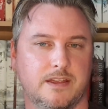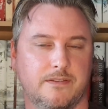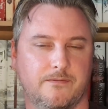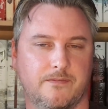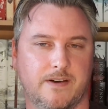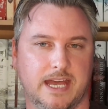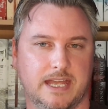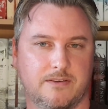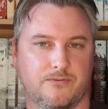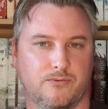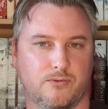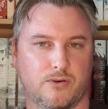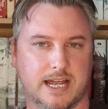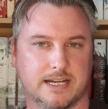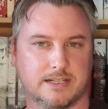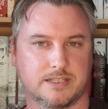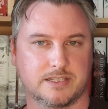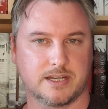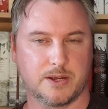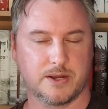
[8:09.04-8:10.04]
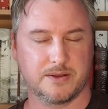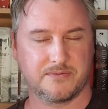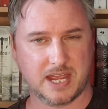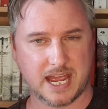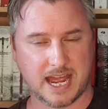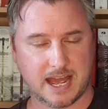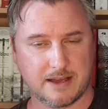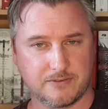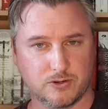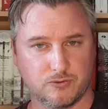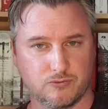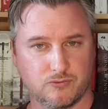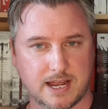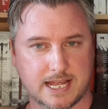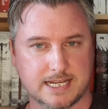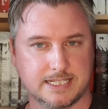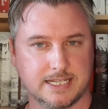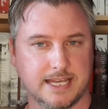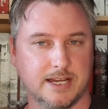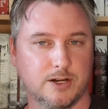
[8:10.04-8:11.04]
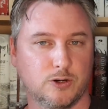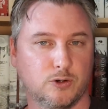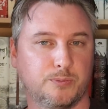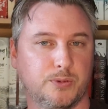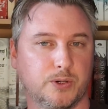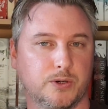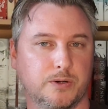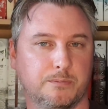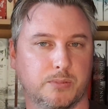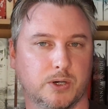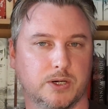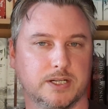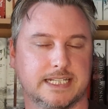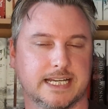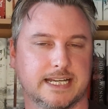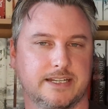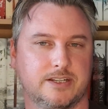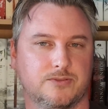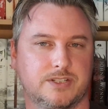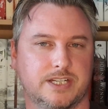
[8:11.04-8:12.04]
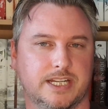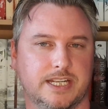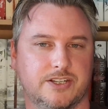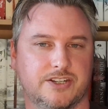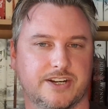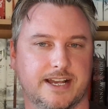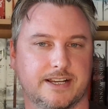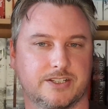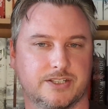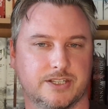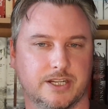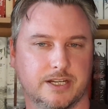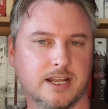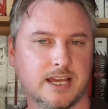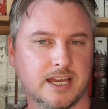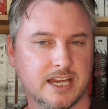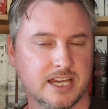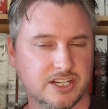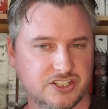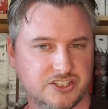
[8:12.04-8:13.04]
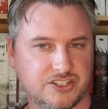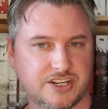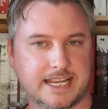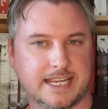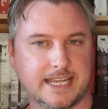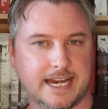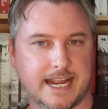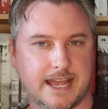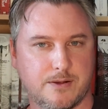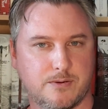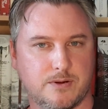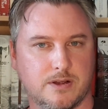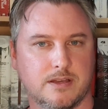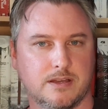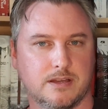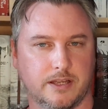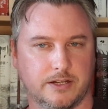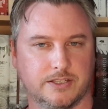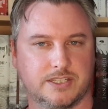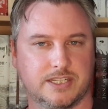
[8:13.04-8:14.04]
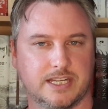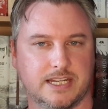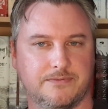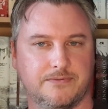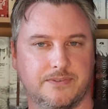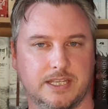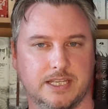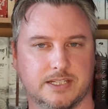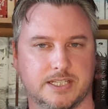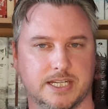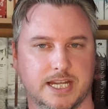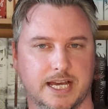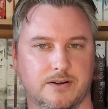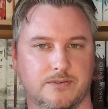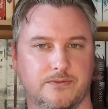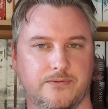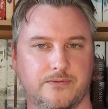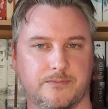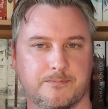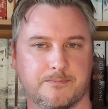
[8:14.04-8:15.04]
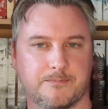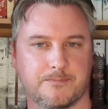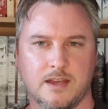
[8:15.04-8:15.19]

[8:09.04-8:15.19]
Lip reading: they've read. So if you haven't read Illborn by Daniel T. Jackson, check it out and see for yourself.